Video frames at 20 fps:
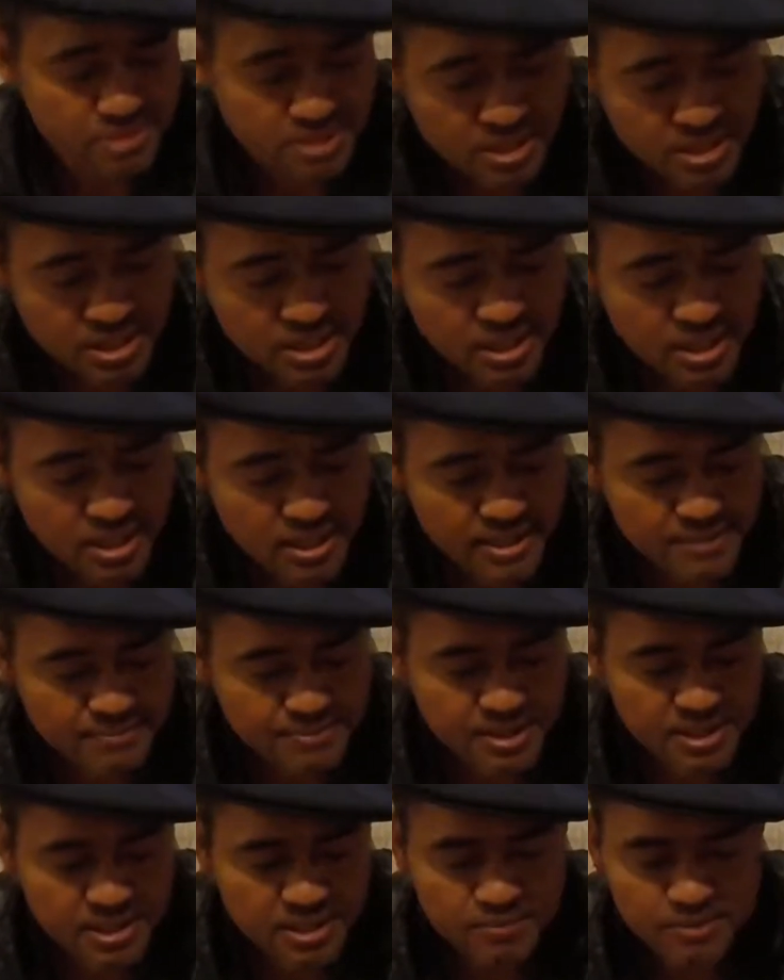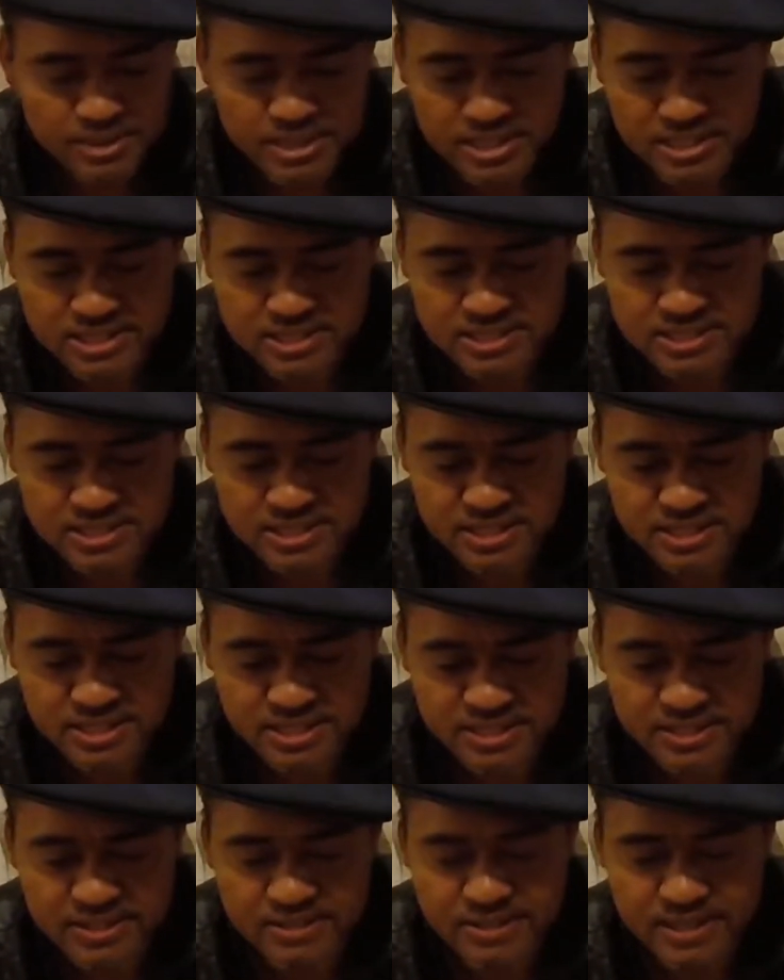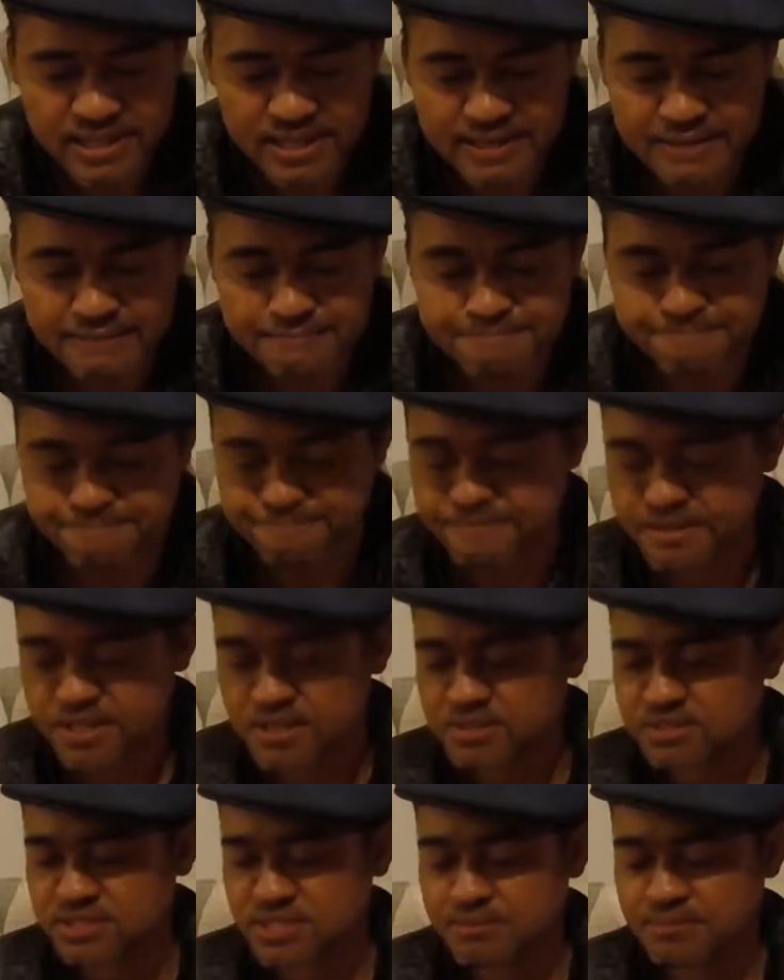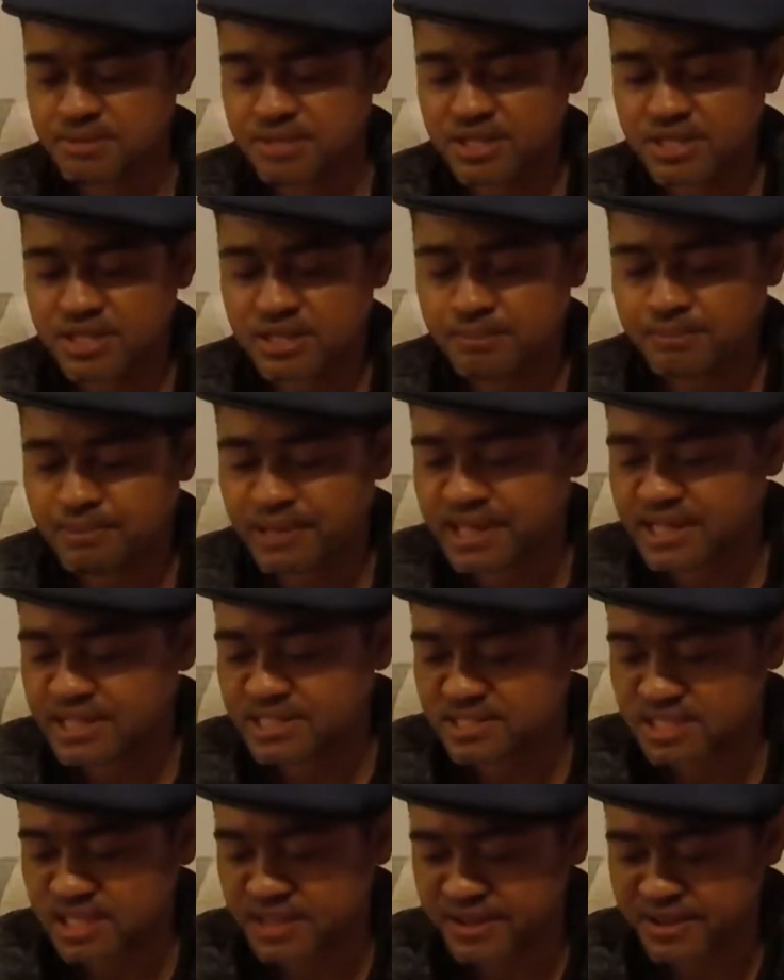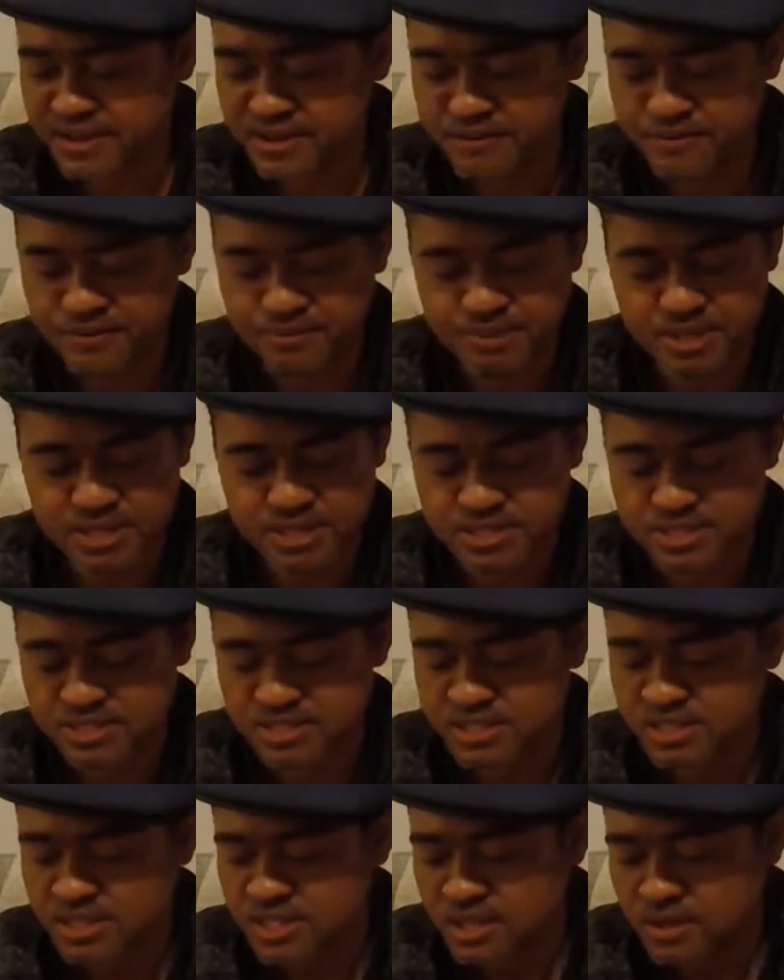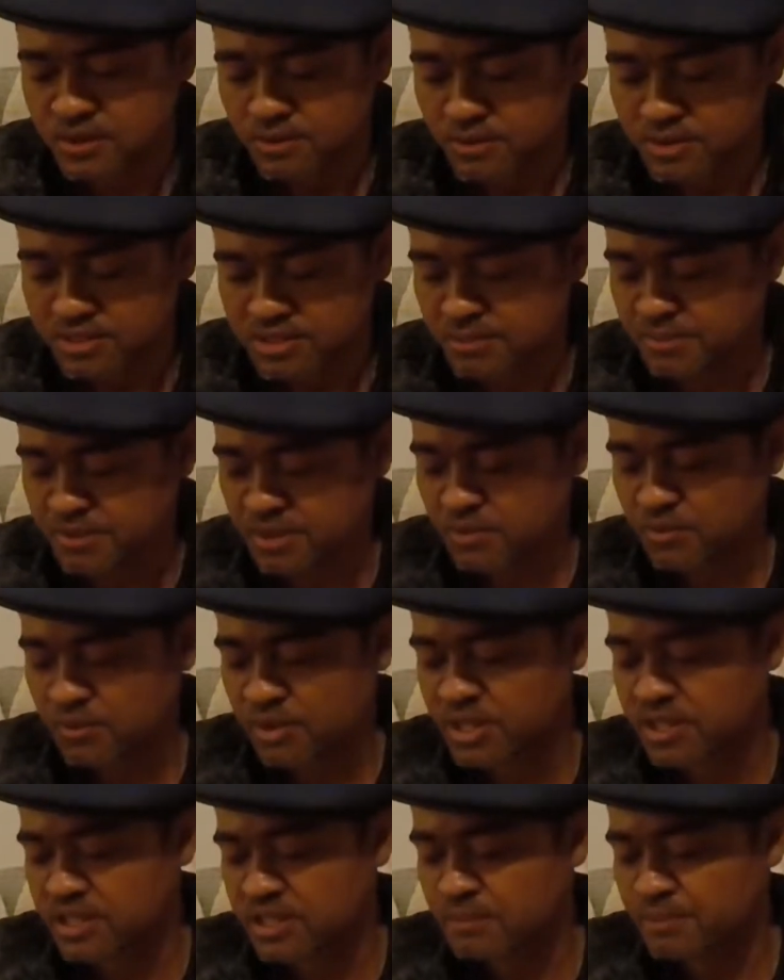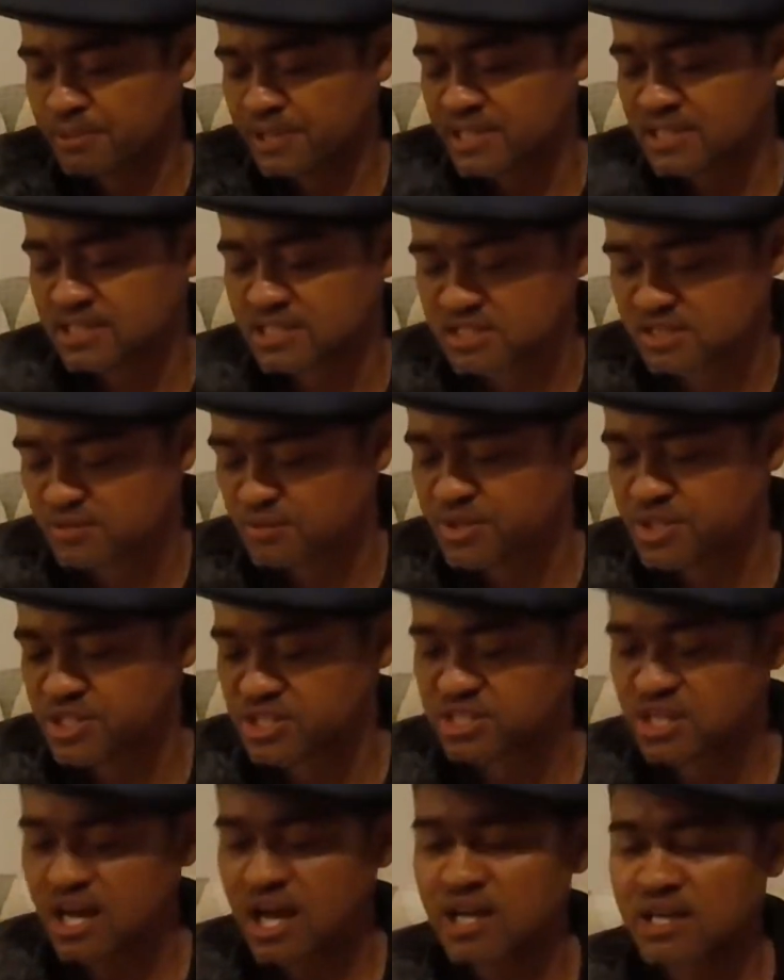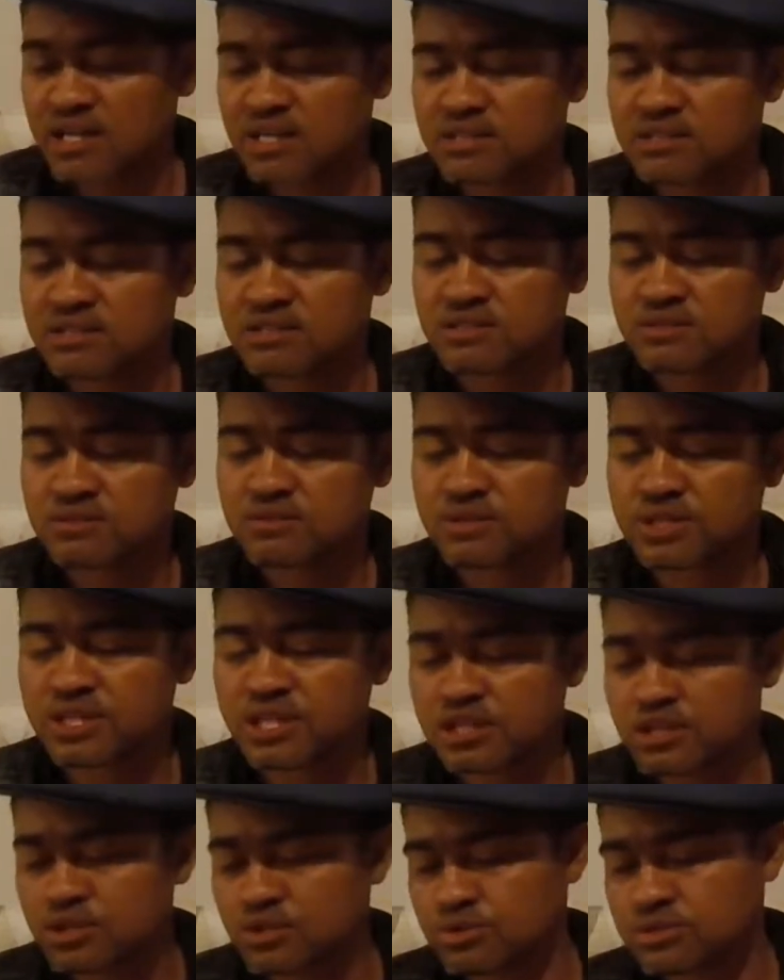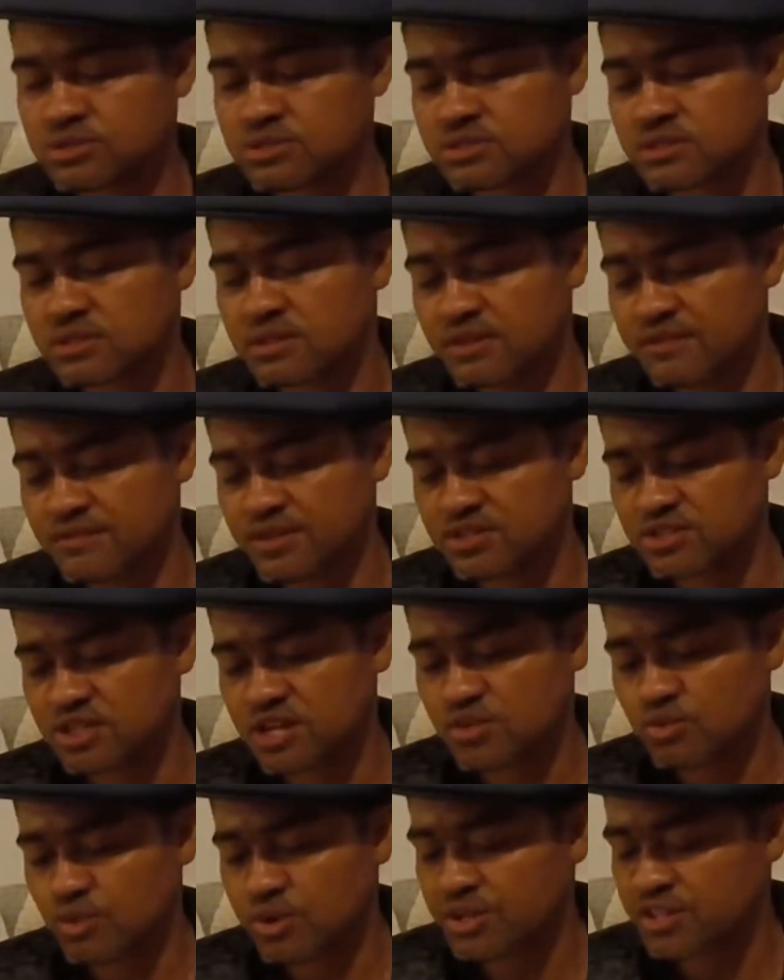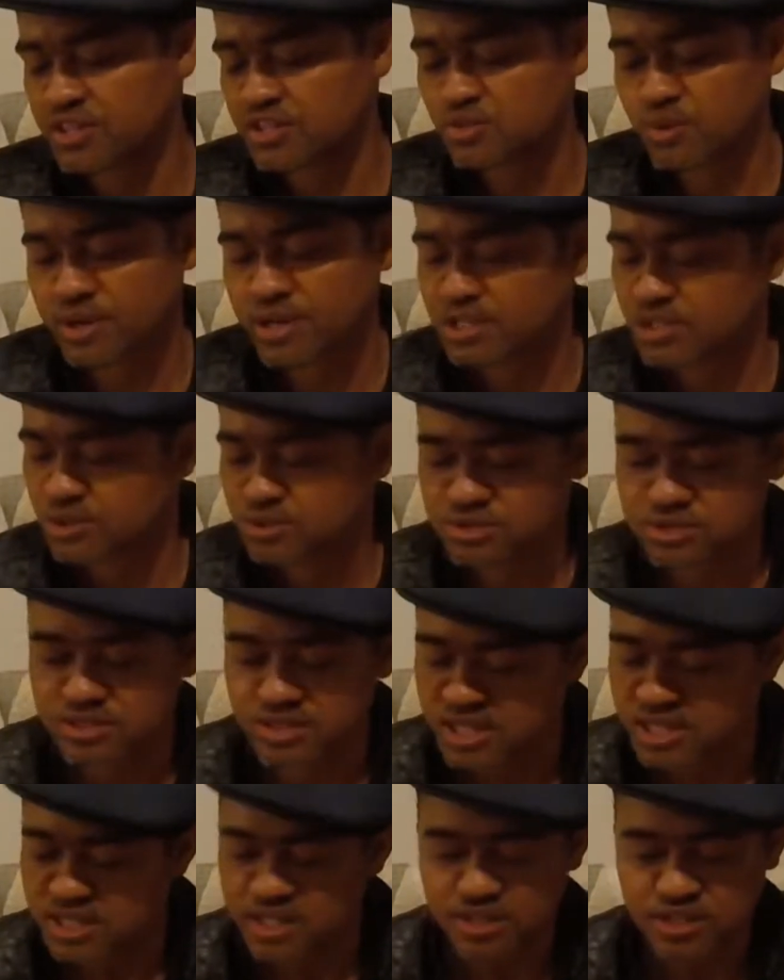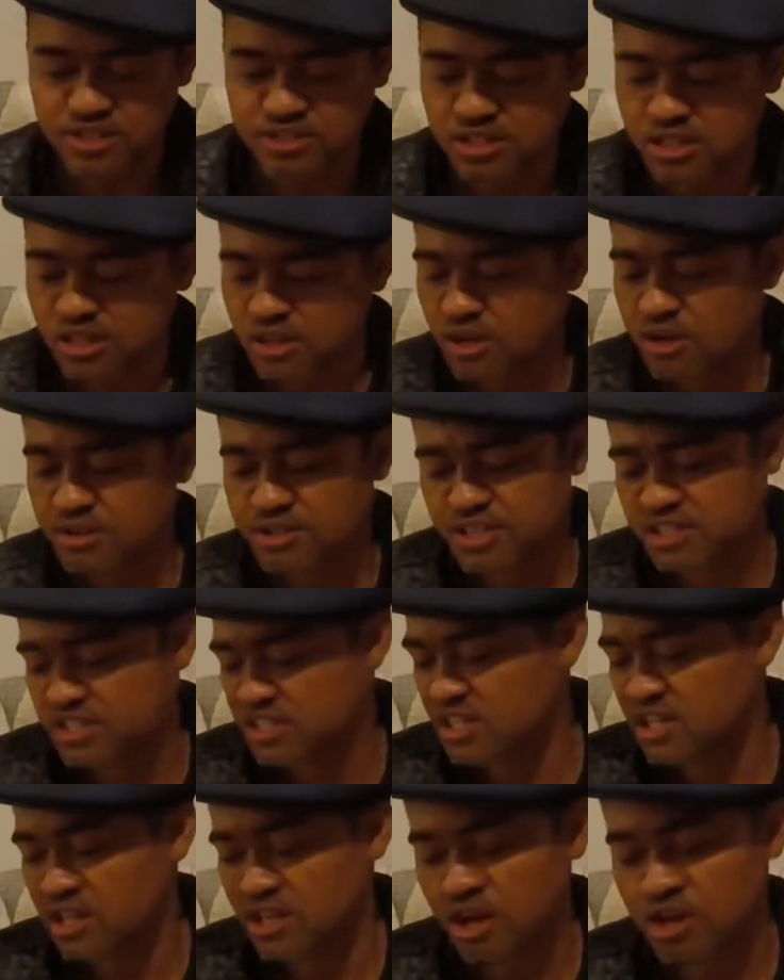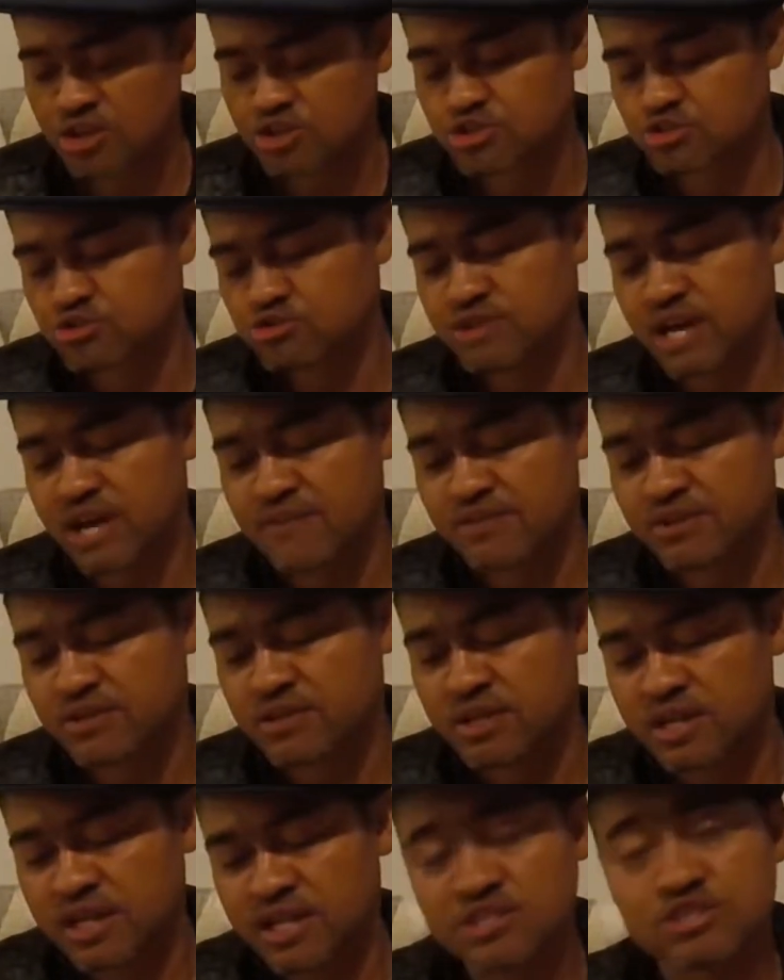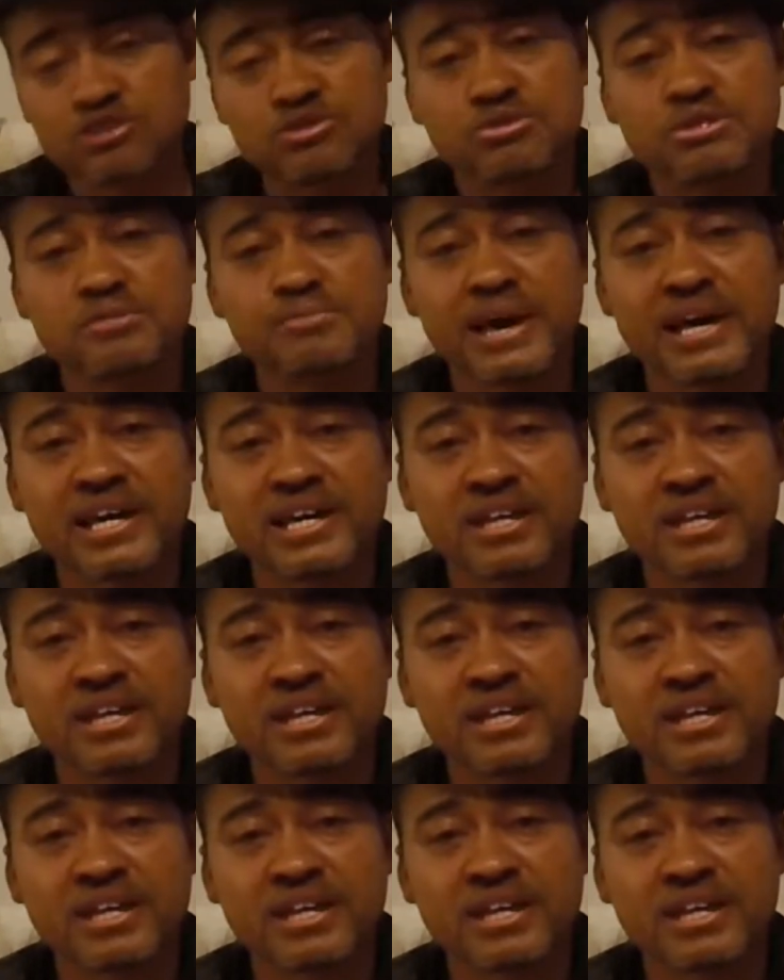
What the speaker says: What else is on here? Okay, some of the complaints I hear from this. Well, one of the complaints is the rear stock will get loose. If it starts working this way loose, just get a long screwdriver and screw it back